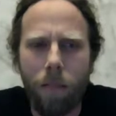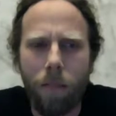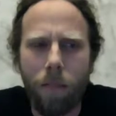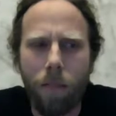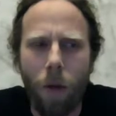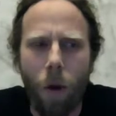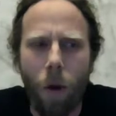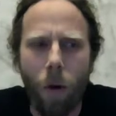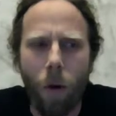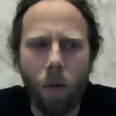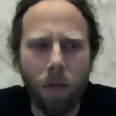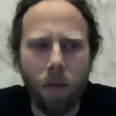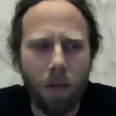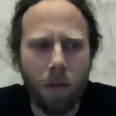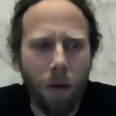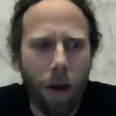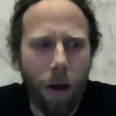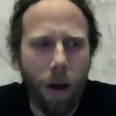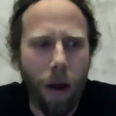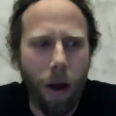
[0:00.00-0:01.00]
also,
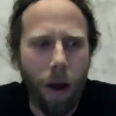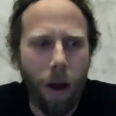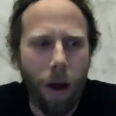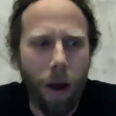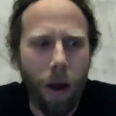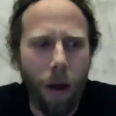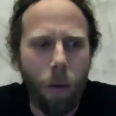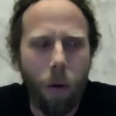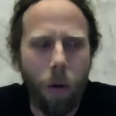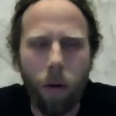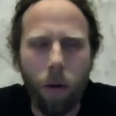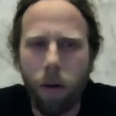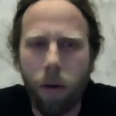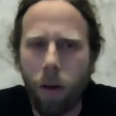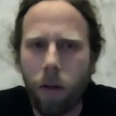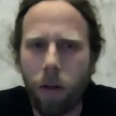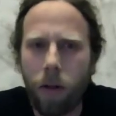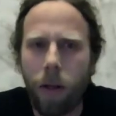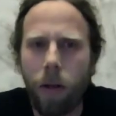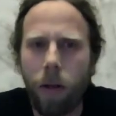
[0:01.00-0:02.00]
I, I, work a
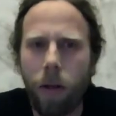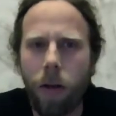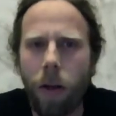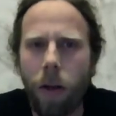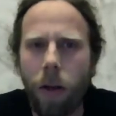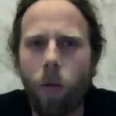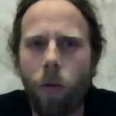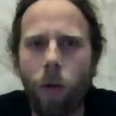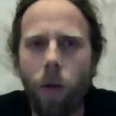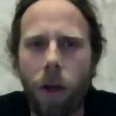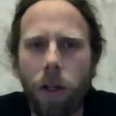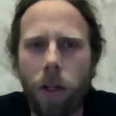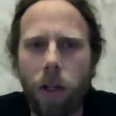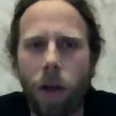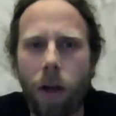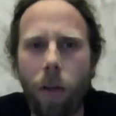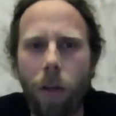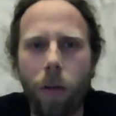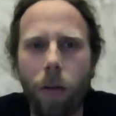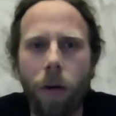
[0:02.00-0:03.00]
lot in, in
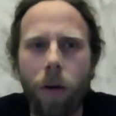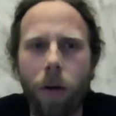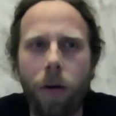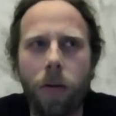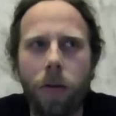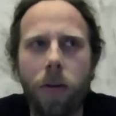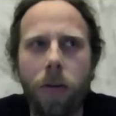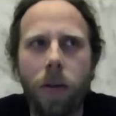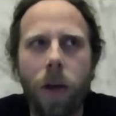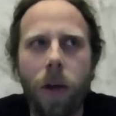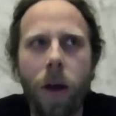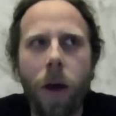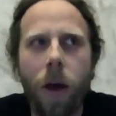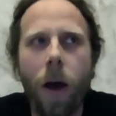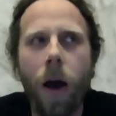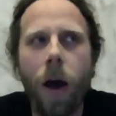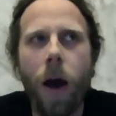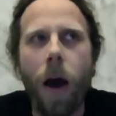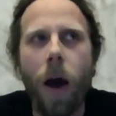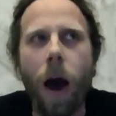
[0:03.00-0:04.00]
Russia because
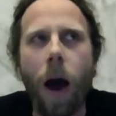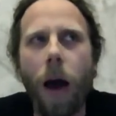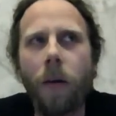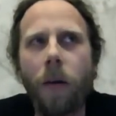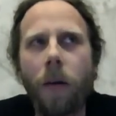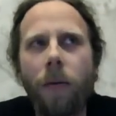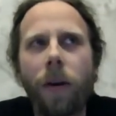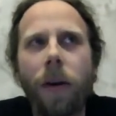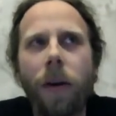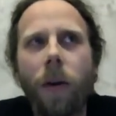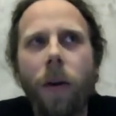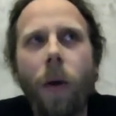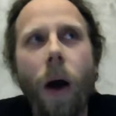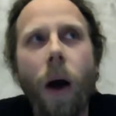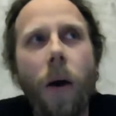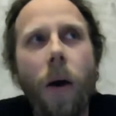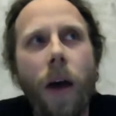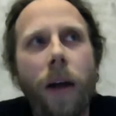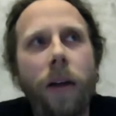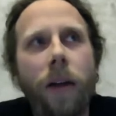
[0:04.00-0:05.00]
I don't really know how
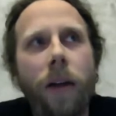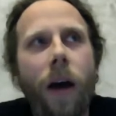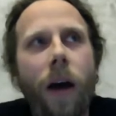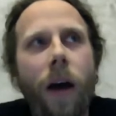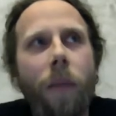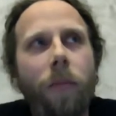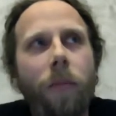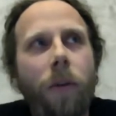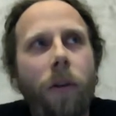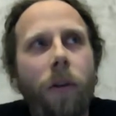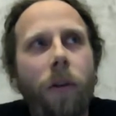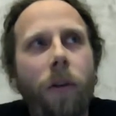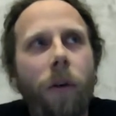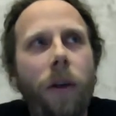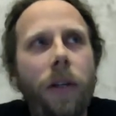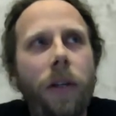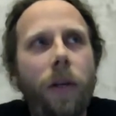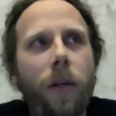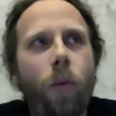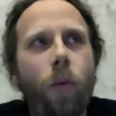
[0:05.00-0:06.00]
I ended up. You know, I
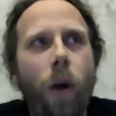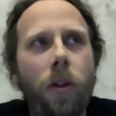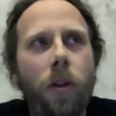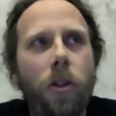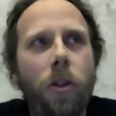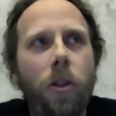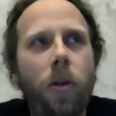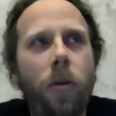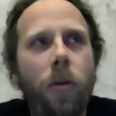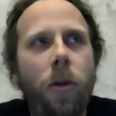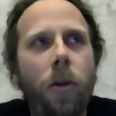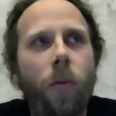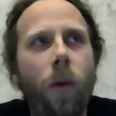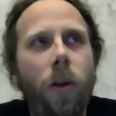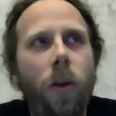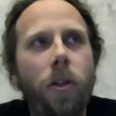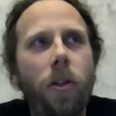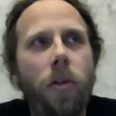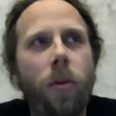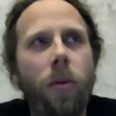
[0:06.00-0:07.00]
did one shoot and
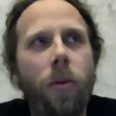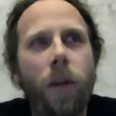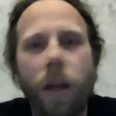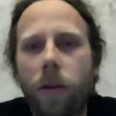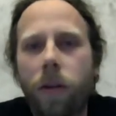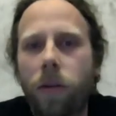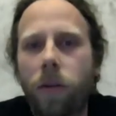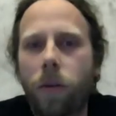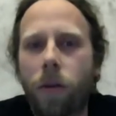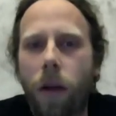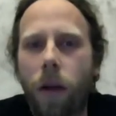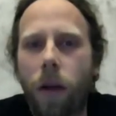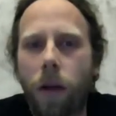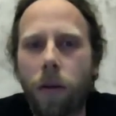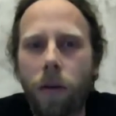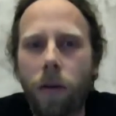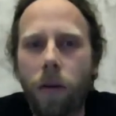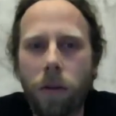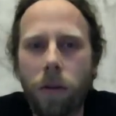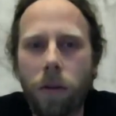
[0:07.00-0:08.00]
one shoot led to
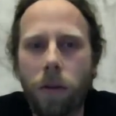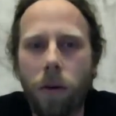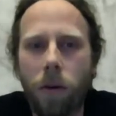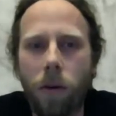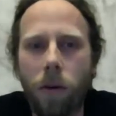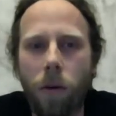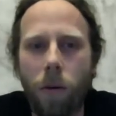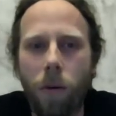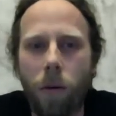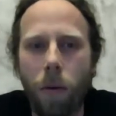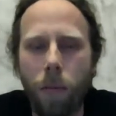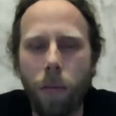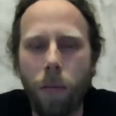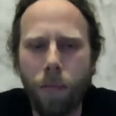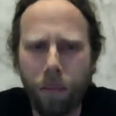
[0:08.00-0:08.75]
another. So um,